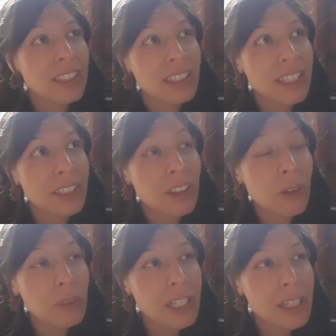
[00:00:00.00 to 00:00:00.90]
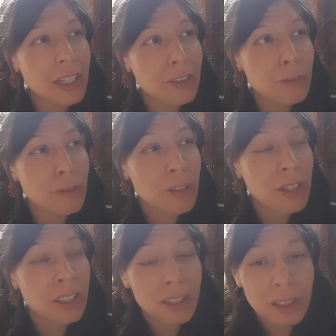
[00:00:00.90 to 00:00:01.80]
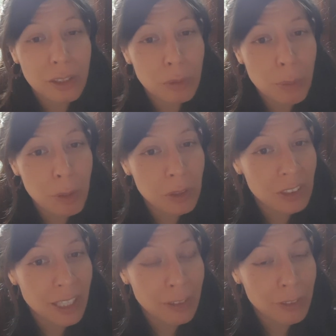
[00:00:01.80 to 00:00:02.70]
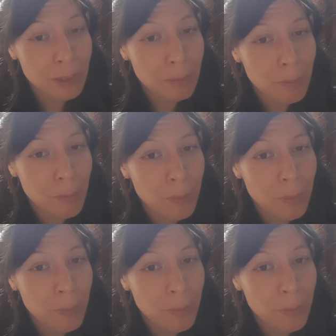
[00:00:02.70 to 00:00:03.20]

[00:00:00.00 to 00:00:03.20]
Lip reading: he can only love the woman who saved him.